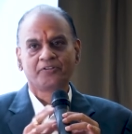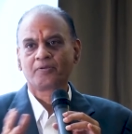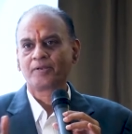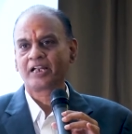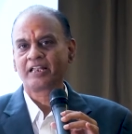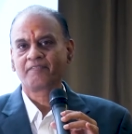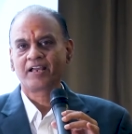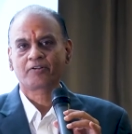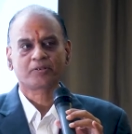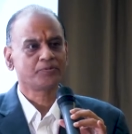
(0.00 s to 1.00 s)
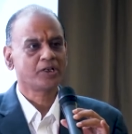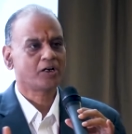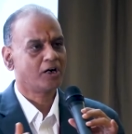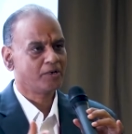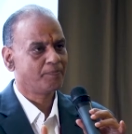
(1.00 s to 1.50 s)
Similarly, we have something
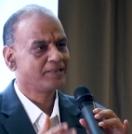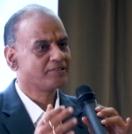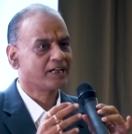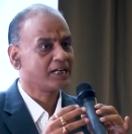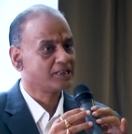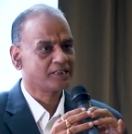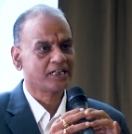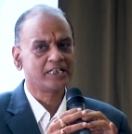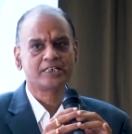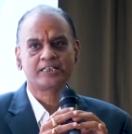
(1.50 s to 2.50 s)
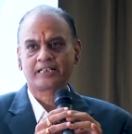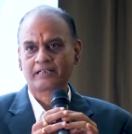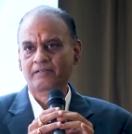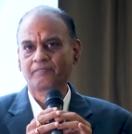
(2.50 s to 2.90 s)
called basic electrical engineering